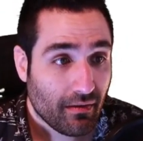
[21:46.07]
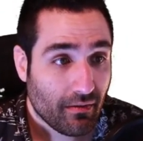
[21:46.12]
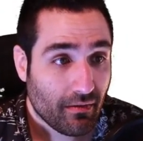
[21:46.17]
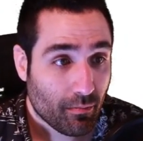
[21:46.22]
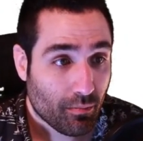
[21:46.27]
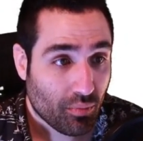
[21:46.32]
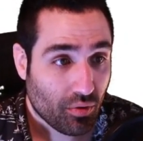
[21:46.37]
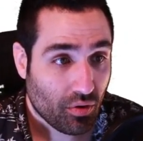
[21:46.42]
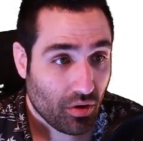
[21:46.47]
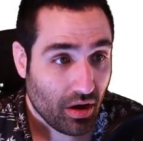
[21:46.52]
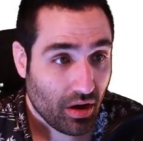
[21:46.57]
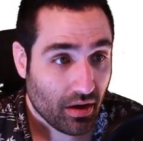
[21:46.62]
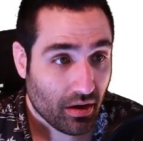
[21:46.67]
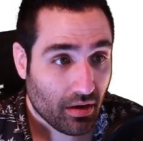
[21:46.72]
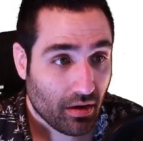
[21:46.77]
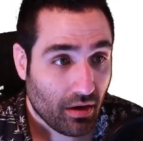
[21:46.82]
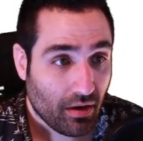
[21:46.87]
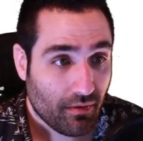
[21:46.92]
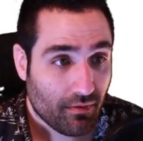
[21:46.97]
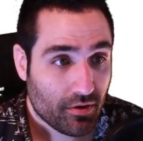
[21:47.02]

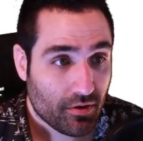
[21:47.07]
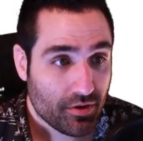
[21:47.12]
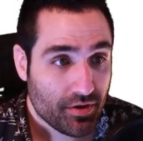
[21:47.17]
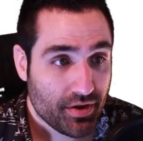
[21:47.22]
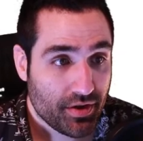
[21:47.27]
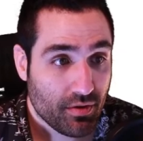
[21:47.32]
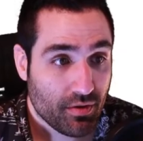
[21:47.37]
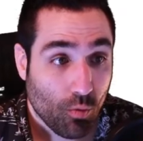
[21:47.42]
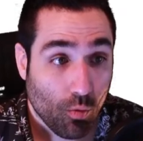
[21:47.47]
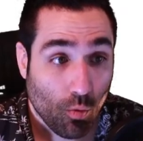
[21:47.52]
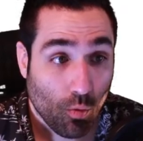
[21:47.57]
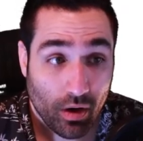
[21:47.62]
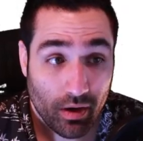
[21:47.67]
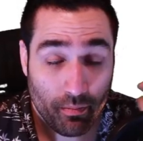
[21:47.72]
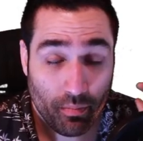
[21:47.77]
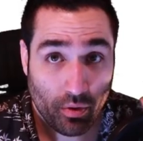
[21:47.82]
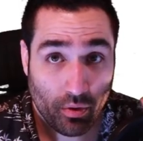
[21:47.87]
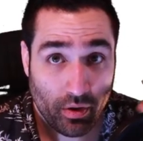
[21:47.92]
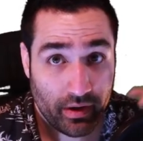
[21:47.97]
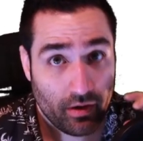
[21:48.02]
protocol version
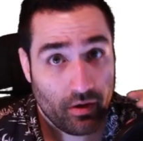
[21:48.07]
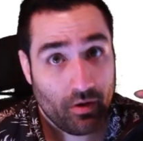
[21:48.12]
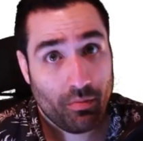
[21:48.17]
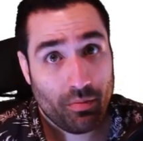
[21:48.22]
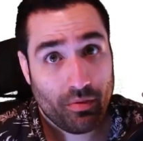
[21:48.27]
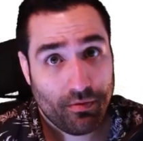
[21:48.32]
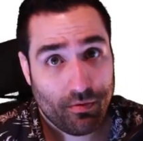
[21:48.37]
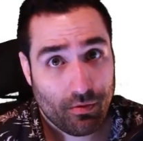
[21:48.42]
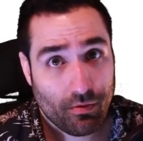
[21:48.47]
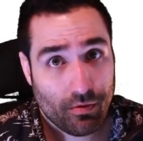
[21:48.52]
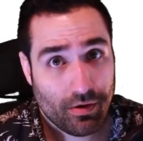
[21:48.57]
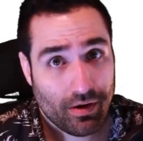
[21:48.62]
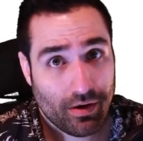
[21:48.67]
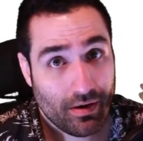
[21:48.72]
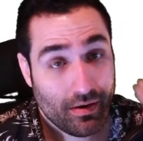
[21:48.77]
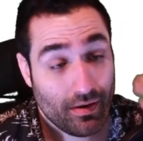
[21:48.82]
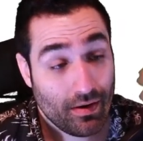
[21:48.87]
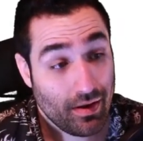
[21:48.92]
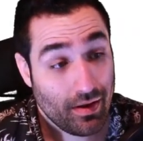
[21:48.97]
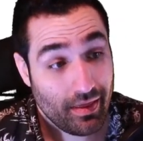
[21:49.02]
1.0 before.
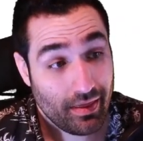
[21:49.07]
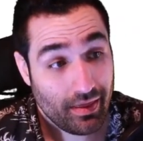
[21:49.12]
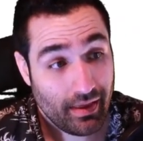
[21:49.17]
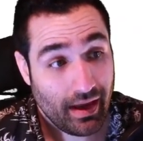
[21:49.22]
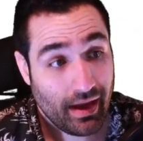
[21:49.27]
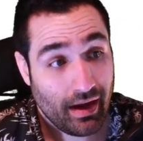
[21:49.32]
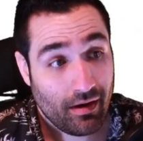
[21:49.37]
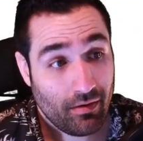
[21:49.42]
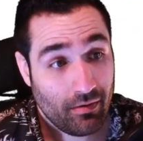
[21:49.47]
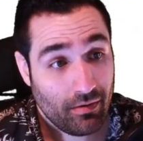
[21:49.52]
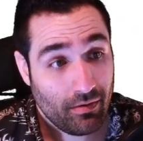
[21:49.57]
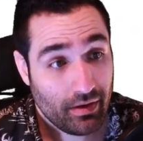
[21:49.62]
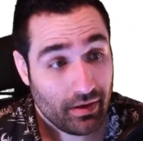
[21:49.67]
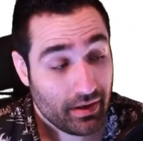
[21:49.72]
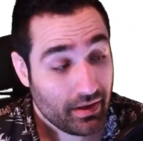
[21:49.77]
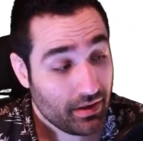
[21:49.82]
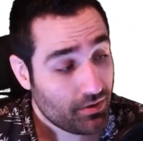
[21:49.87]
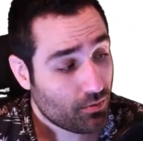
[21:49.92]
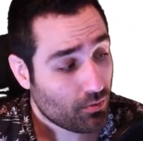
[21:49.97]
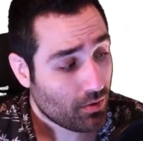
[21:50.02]
Now
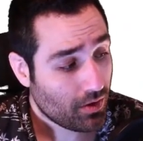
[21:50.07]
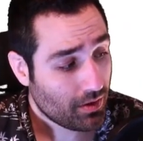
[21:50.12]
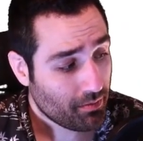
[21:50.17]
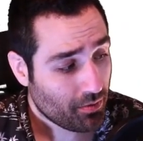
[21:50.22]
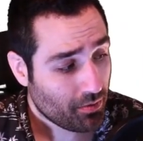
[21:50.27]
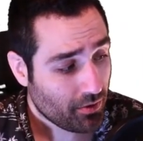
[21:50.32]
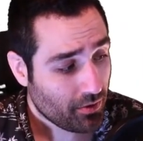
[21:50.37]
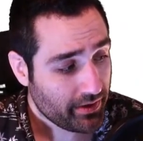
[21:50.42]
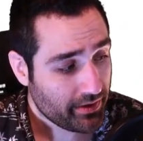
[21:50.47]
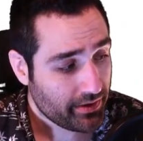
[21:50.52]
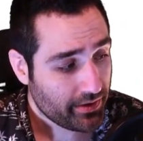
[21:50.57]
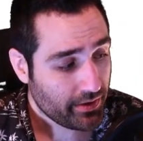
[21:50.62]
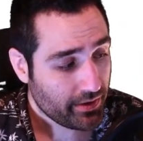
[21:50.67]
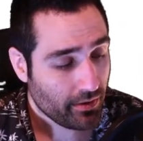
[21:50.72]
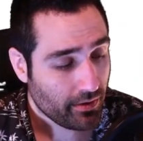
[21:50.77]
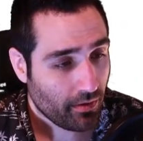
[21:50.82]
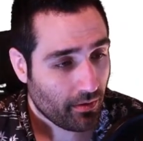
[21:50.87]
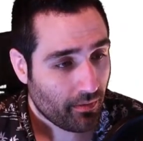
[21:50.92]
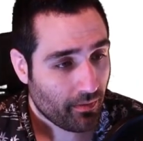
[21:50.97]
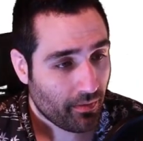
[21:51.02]
it's
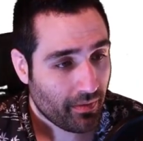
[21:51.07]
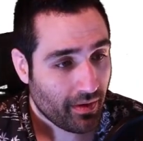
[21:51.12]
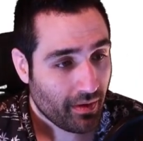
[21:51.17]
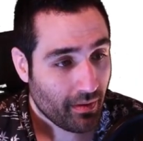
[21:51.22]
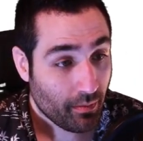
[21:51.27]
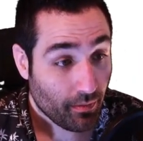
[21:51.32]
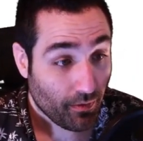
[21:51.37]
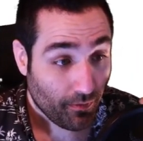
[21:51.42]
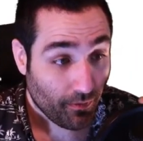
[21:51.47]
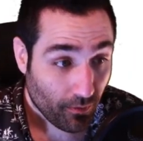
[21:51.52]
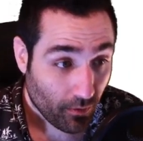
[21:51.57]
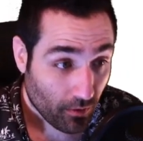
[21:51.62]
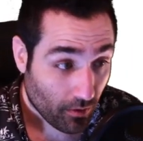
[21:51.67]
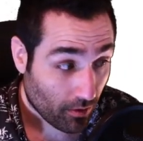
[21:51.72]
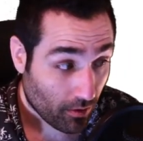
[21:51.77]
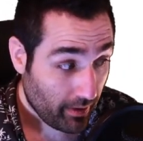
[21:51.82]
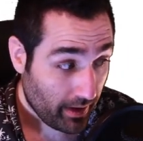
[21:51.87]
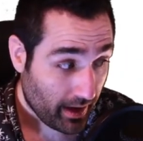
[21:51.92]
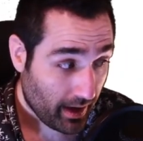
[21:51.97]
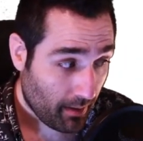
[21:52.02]
1.2. Before
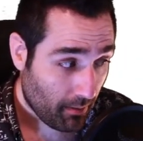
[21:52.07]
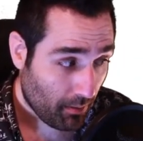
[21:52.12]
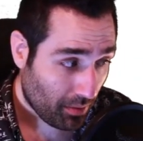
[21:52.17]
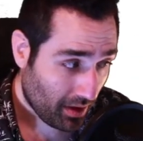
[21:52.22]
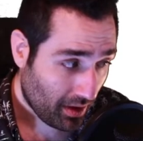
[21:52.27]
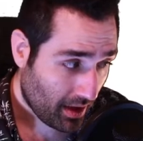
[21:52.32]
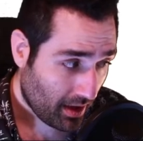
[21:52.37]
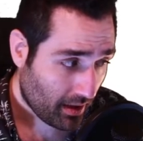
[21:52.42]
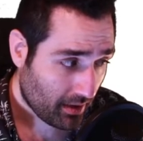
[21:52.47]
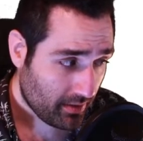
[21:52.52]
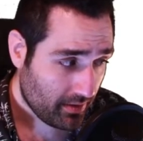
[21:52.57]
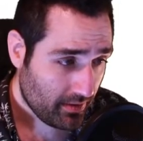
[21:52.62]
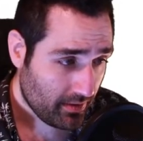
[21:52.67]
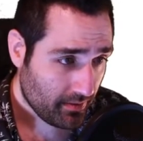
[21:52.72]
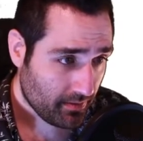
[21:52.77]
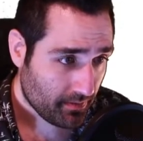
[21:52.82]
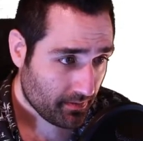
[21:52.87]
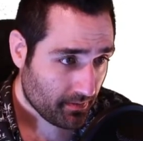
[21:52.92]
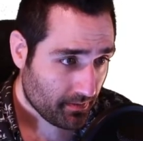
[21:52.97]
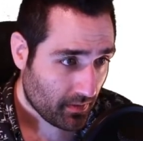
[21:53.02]
we got blocked,
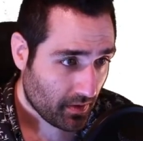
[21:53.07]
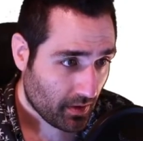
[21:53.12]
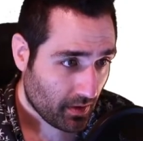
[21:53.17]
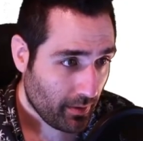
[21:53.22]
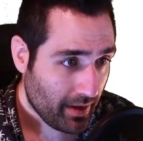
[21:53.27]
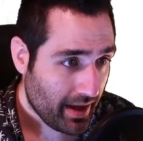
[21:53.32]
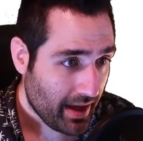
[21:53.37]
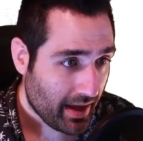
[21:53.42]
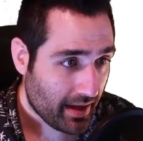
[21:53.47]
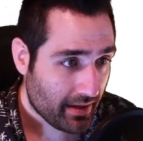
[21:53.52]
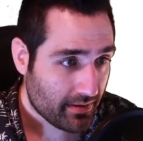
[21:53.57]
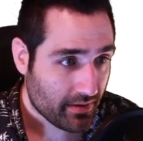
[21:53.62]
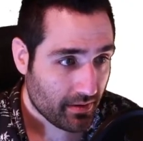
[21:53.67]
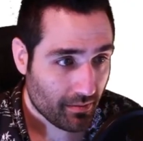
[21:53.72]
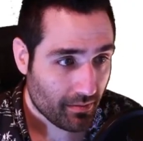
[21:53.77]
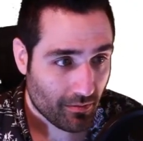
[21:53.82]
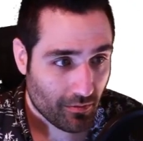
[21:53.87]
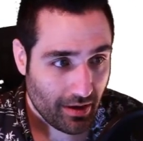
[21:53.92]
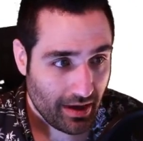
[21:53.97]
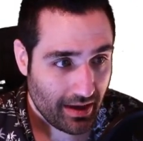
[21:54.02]
we had
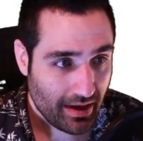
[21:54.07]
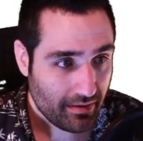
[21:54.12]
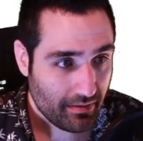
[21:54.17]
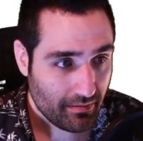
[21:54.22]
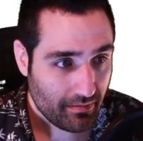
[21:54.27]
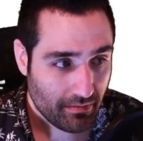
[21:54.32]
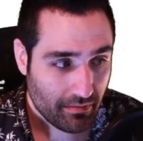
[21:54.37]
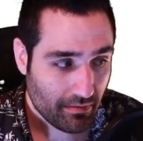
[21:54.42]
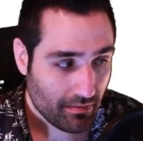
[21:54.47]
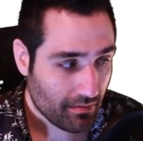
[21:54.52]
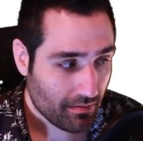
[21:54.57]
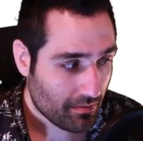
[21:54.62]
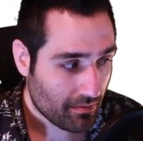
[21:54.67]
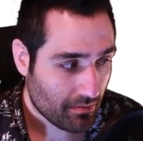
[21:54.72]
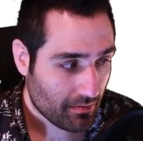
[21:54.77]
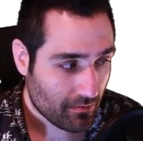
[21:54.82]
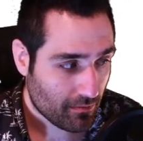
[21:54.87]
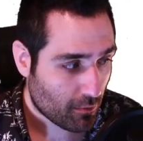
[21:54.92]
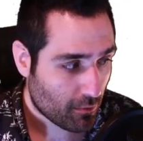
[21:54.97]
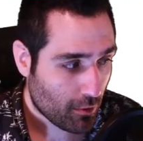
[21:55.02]
some red
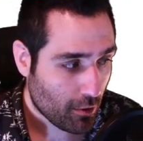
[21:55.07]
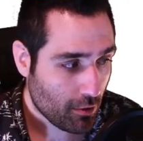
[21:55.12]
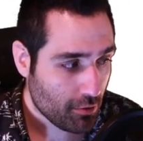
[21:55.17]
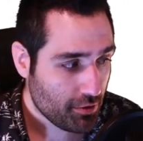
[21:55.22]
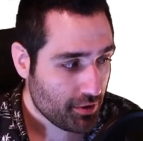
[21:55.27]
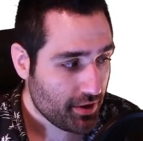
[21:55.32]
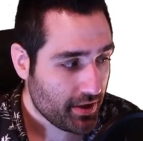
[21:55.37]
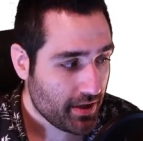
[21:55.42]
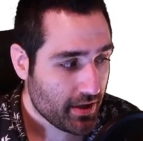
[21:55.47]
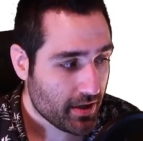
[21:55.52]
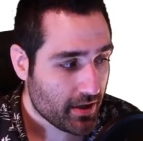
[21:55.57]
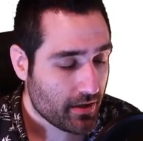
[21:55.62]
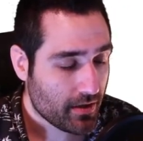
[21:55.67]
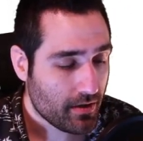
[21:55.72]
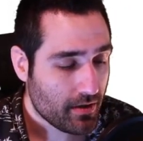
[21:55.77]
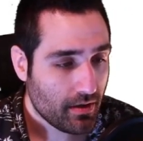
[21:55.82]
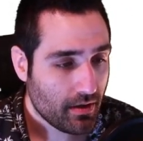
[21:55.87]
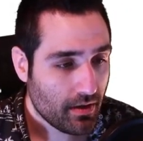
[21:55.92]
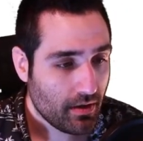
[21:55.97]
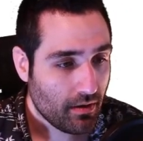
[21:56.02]
rows here.
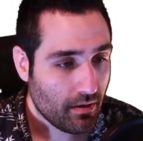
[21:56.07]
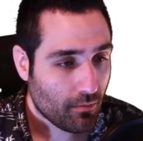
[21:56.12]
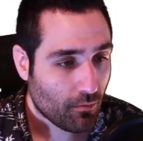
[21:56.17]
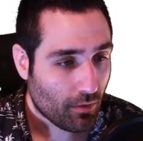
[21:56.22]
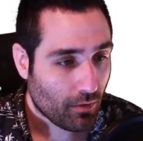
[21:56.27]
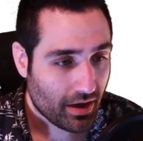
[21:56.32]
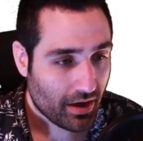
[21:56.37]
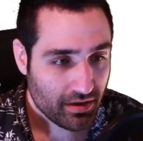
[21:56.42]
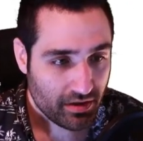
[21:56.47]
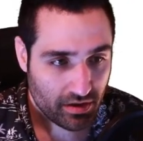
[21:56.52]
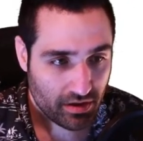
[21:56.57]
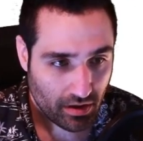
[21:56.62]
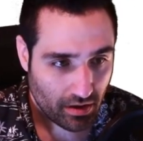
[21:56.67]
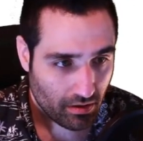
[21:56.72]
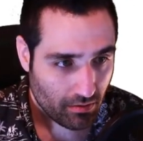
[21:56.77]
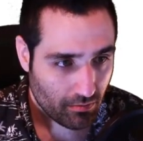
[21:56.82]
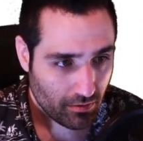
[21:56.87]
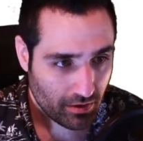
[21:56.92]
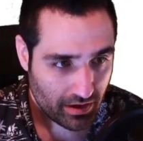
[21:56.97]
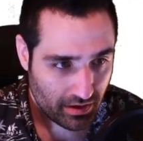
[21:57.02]

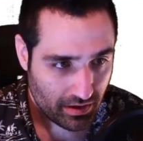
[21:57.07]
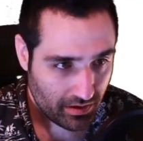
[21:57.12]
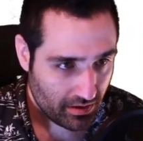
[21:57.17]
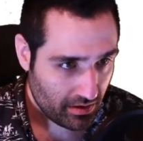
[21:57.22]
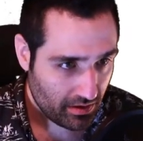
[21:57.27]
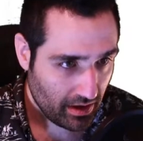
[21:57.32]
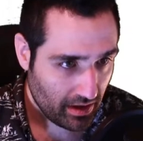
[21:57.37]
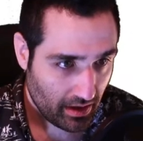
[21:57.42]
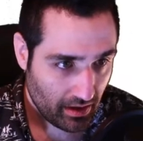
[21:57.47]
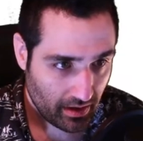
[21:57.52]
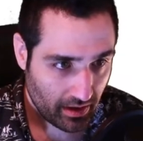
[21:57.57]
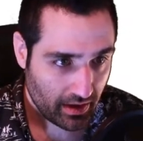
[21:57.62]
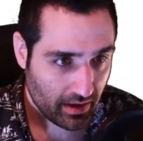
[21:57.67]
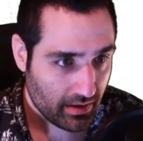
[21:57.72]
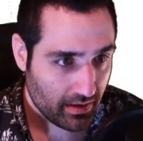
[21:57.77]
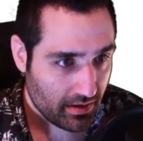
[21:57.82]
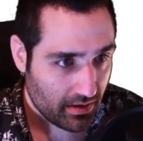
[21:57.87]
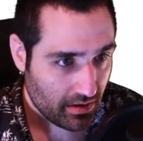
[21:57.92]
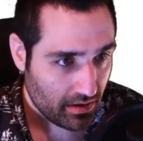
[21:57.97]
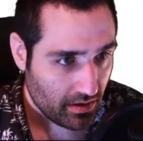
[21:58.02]
Wireshark was telling
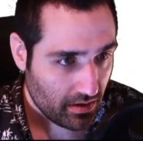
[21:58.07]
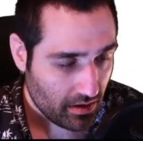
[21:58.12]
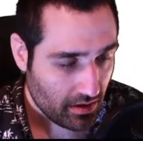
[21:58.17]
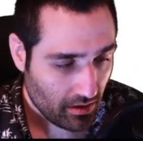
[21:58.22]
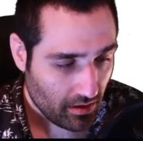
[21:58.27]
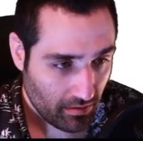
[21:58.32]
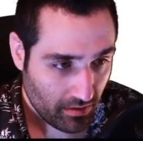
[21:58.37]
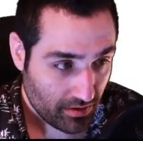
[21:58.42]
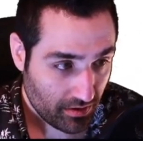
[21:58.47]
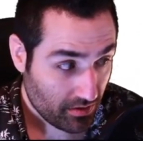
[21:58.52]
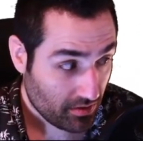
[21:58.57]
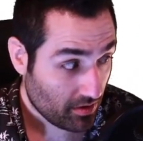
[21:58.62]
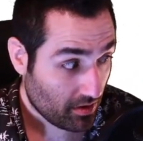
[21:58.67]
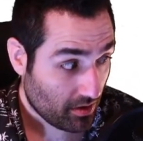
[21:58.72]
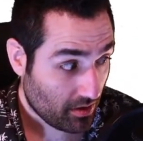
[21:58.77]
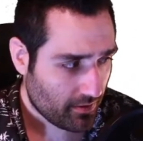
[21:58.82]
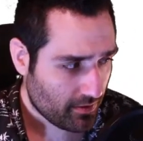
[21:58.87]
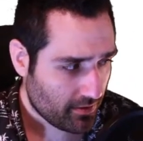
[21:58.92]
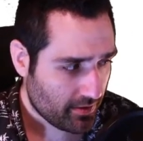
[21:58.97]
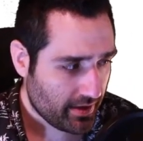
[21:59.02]
us, the
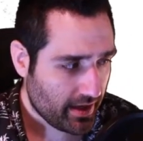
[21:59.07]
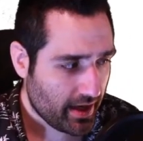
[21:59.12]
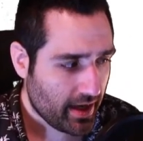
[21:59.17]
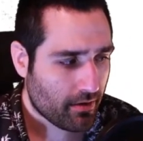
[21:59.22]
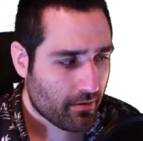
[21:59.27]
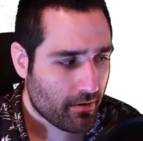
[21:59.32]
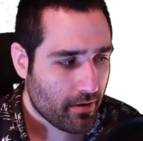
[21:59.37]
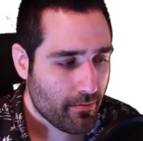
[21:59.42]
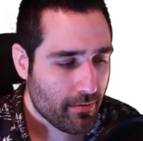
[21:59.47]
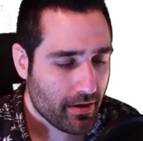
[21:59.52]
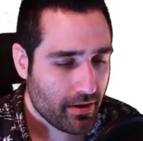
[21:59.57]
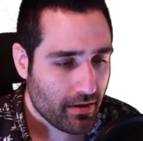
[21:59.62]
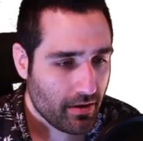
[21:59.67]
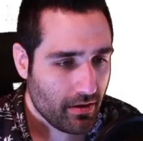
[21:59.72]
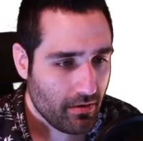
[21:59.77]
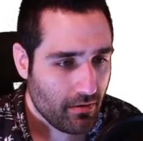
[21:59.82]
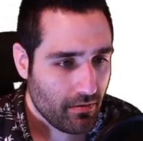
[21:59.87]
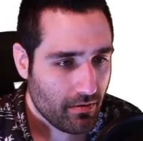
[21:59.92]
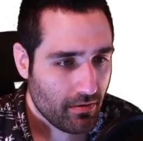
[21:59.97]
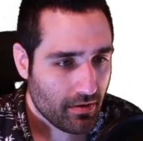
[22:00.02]
server's angry with you.